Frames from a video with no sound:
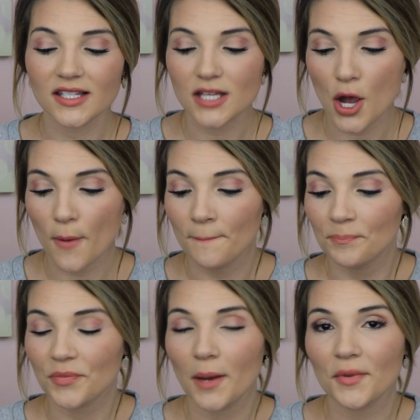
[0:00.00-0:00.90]
so
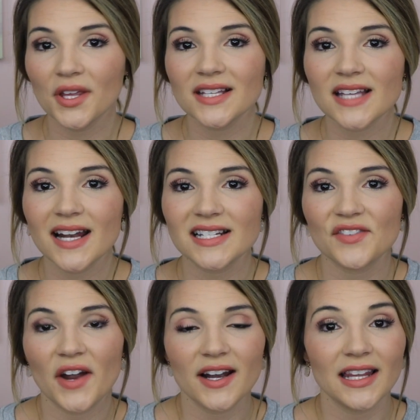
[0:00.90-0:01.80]
I'm really excited to
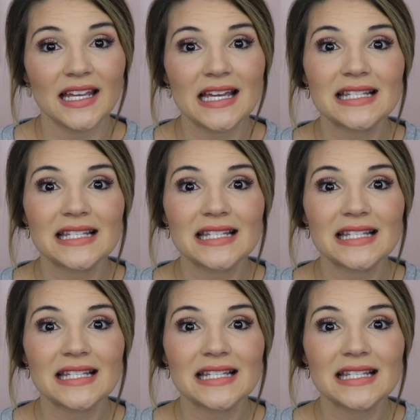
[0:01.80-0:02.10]
finally